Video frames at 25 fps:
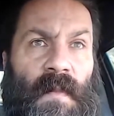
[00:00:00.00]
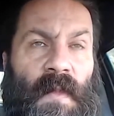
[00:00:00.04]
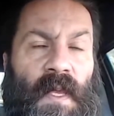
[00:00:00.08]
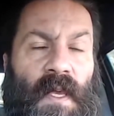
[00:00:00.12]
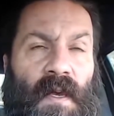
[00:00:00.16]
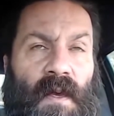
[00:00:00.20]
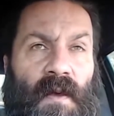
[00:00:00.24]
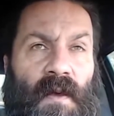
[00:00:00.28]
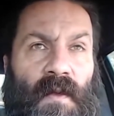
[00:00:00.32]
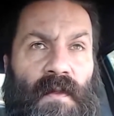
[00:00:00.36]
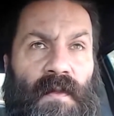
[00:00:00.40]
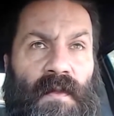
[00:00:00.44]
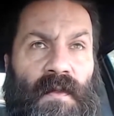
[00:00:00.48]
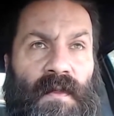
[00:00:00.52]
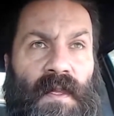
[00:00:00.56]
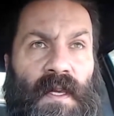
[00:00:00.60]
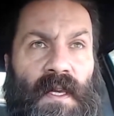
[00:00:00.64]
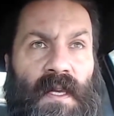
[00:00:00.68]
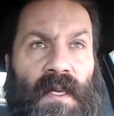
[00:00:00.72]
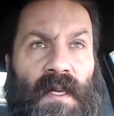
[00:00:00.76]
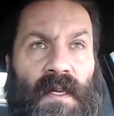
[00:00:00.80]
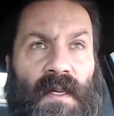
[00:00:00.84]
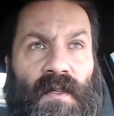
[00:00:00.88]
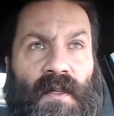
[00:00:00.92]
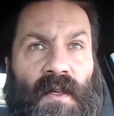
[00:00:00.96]

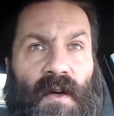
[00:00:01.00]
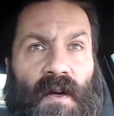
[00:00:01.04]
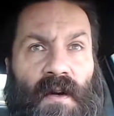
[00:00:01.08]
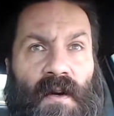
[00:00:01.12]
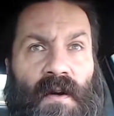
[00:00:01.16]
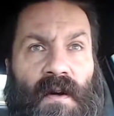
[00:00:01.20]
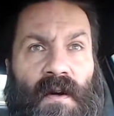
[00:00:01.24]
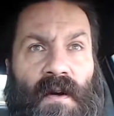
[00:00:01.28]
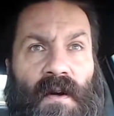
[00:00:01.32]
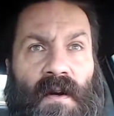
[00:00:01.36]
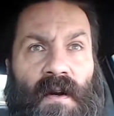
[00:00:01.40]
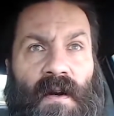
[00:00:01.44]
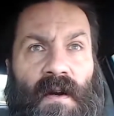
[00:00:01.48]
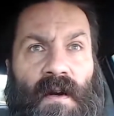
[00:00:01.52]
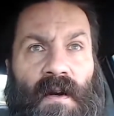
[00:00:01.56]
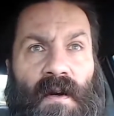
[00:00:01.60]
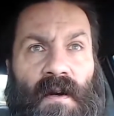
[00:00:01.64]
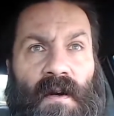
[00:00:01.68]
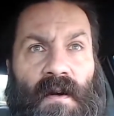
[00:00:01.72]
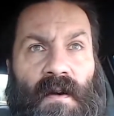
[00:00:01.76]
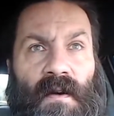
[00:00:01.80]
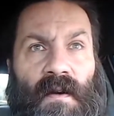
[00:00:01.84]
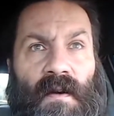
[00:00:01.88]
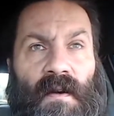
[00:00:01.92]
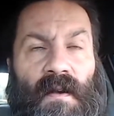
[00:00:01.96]
These are
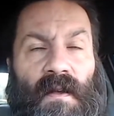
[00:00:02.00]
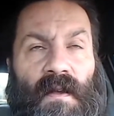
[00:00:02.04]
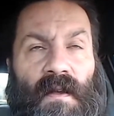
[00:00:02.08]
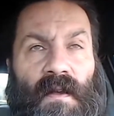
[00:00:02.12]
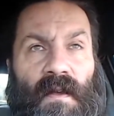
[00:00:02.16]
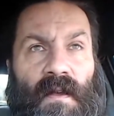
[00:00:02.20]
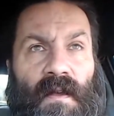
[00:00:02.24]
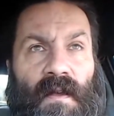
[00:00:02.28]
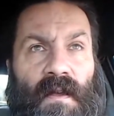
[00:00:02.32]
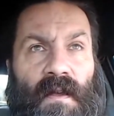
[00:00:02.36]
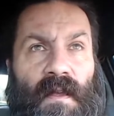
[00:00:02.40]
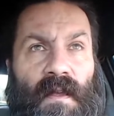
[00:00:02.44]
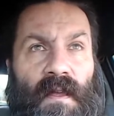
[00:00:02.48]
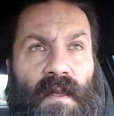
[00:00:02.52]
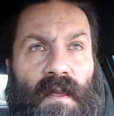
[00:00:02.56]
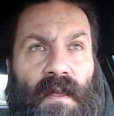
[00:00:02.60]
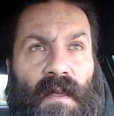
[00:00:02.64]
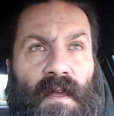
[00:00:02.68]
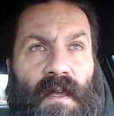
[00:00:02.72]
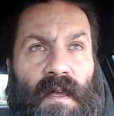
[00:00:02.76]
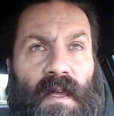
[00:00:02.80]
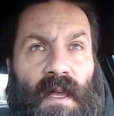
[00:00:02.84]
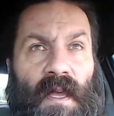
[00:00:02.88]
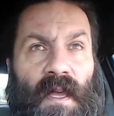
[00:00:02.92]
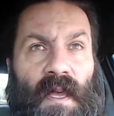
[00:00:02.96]

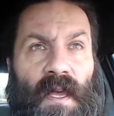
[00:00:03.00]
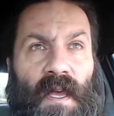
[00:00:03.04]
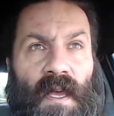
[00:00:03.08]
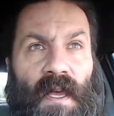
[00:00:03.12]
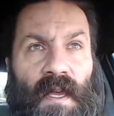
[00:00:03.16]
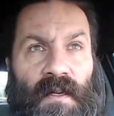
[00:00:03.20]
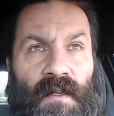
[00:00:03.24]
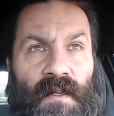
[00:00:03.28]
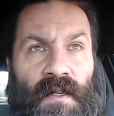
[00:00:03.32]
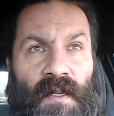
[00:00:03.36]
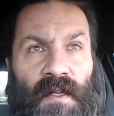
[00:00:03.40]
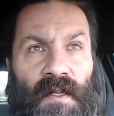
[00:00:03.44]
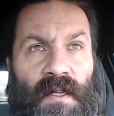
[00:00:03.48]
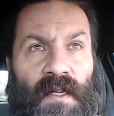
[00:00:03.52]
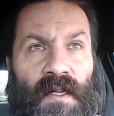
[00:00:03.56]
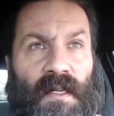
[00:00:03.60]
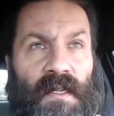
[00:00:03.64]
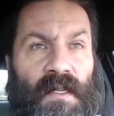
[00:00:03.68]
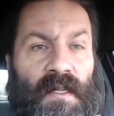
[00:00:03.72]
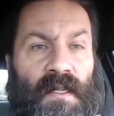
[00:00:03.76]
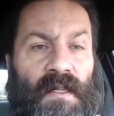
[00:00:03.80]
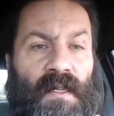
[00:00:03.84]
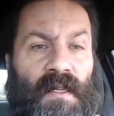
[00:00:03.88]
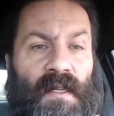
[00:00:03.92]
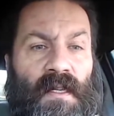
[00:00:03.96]

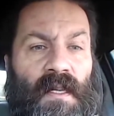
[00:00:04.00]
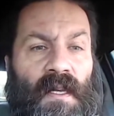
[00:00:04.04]
agencies